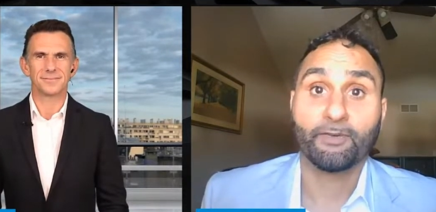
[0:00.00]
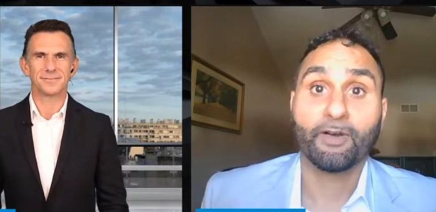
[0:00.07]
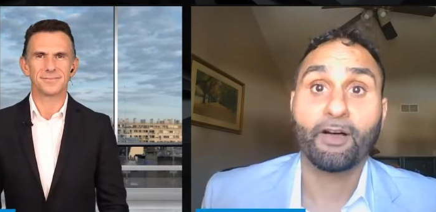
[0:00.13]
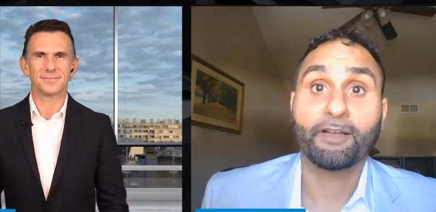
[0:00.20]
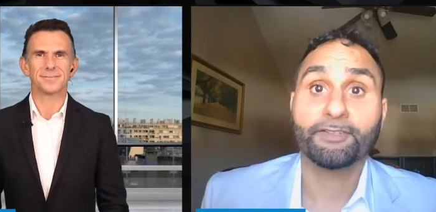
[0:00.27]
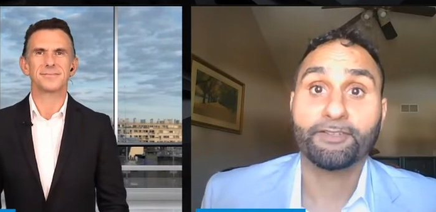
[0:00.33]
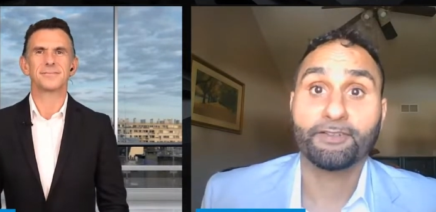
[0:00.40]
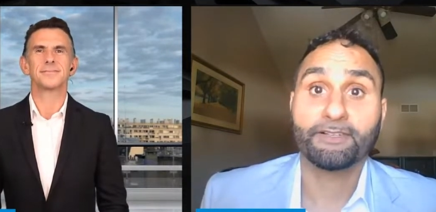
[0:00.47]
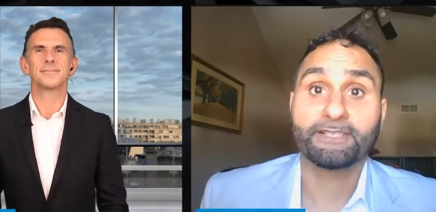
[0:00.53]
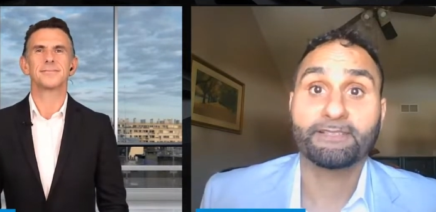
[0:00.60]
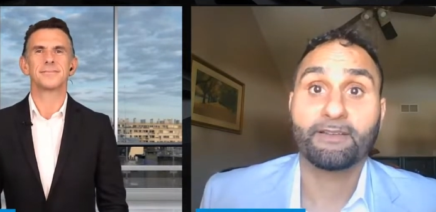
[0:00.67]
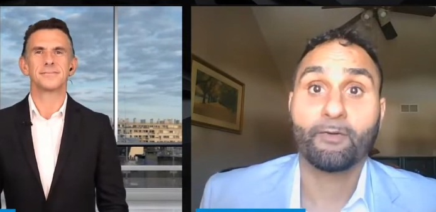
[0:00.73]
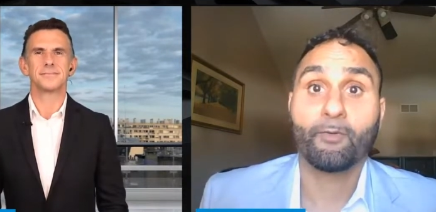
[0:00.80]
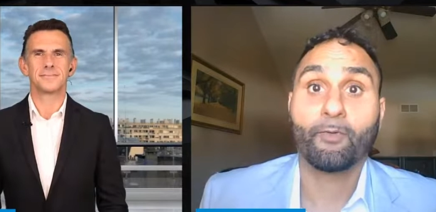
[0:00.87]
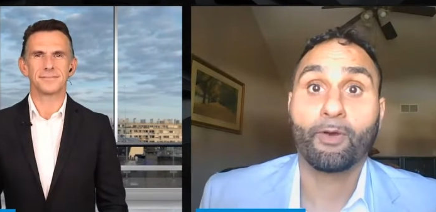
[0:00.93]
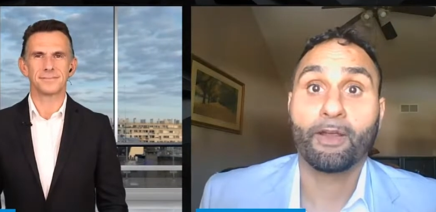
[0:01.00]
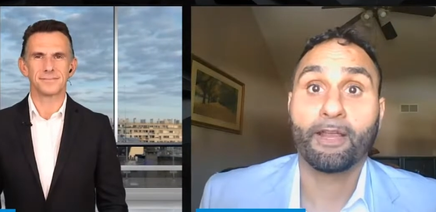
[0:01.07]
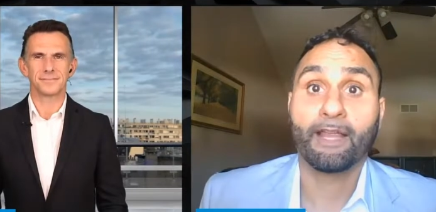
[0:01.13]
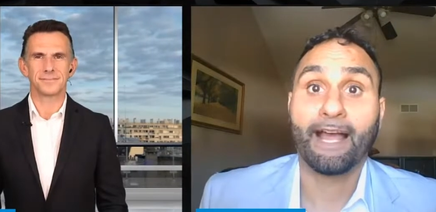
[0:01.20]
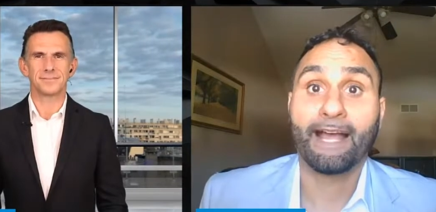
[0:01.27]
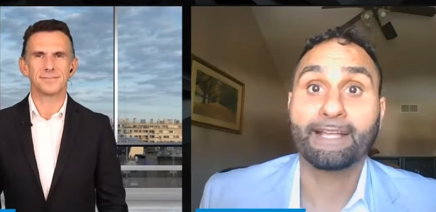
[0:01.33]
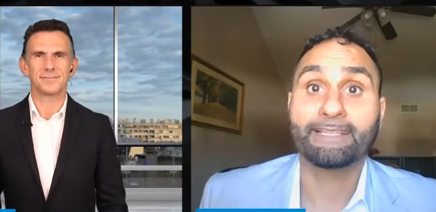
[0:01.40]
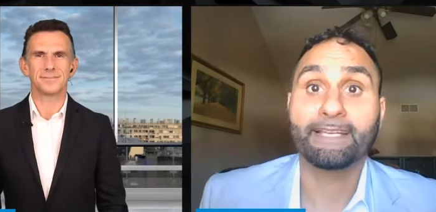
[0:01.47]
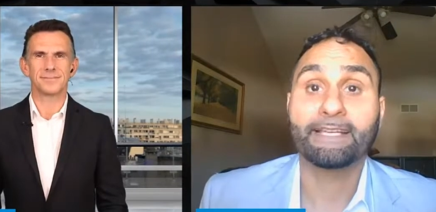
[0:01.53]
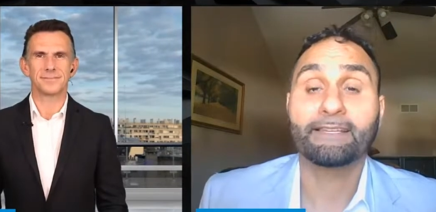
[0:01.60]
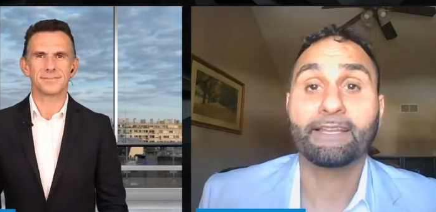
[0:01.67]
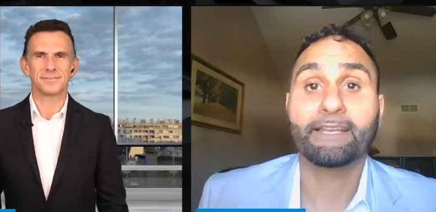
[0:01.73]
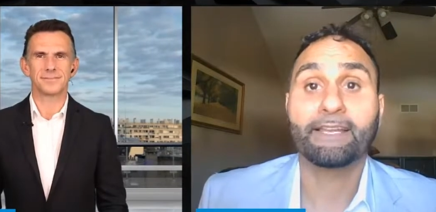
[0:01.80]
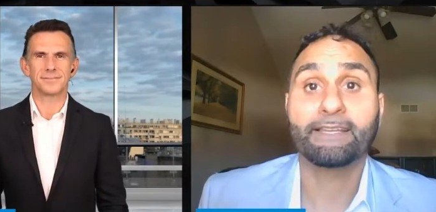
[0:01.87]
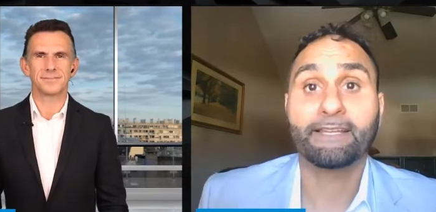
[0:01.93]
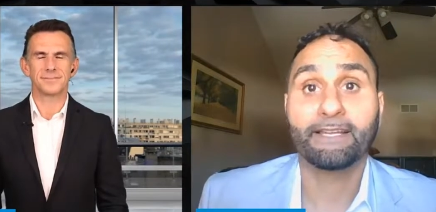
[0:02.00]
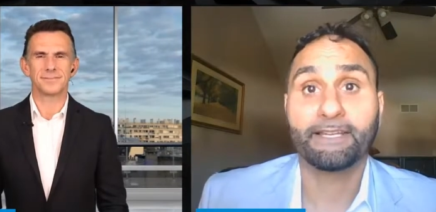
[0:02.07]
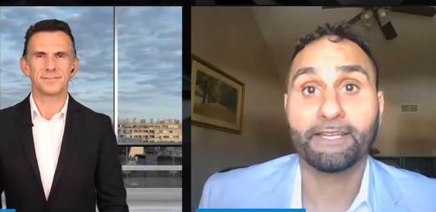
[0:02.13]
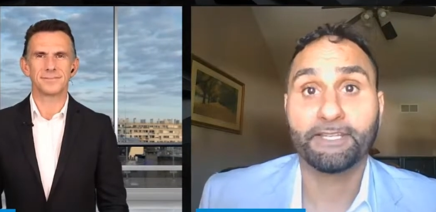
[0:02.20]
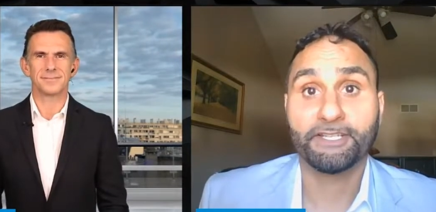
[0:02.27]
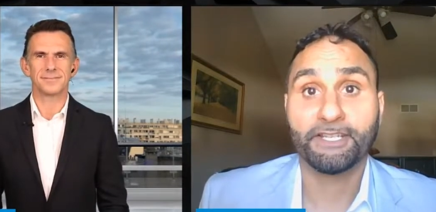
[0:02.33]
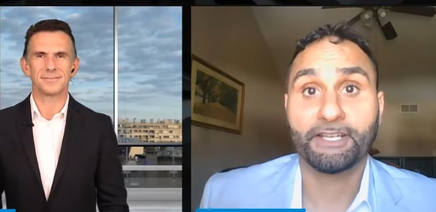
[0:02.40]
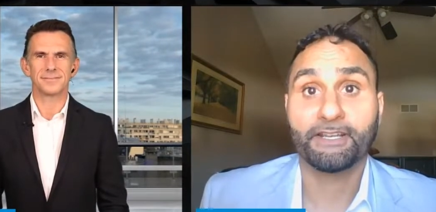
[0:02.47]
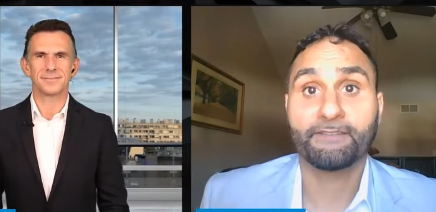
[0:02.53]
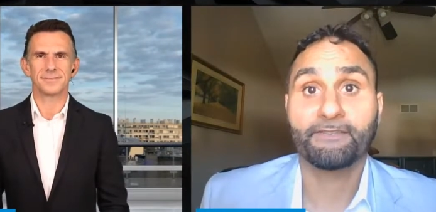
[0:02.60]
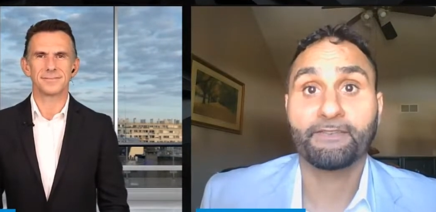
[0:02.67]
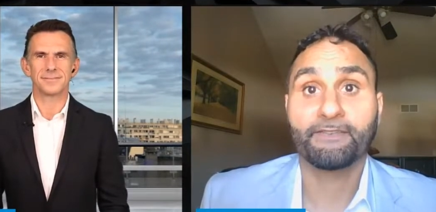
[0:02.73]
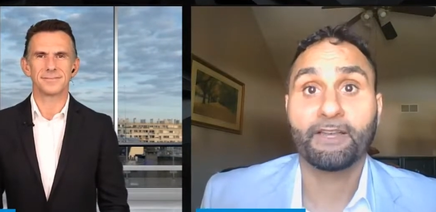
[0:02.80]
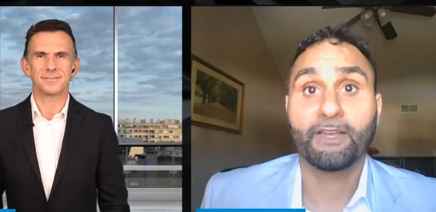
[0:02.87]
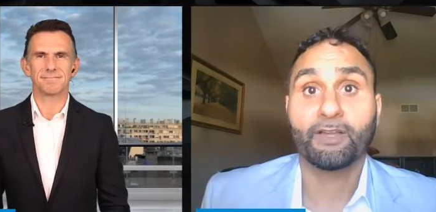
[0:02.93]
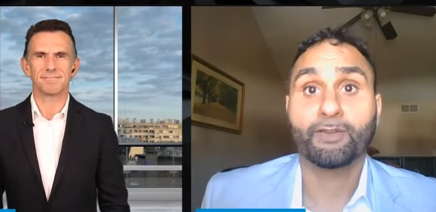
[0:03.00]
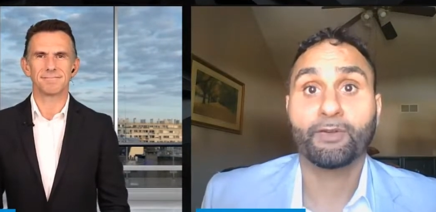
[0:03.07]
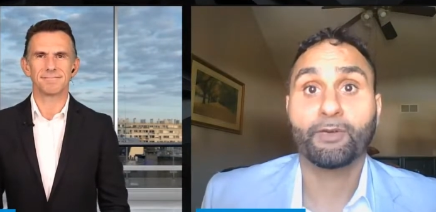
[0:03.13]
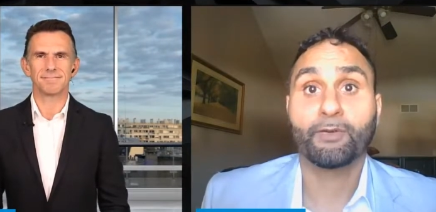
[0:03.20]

Speaker 1: and so culture is IT leading the initiative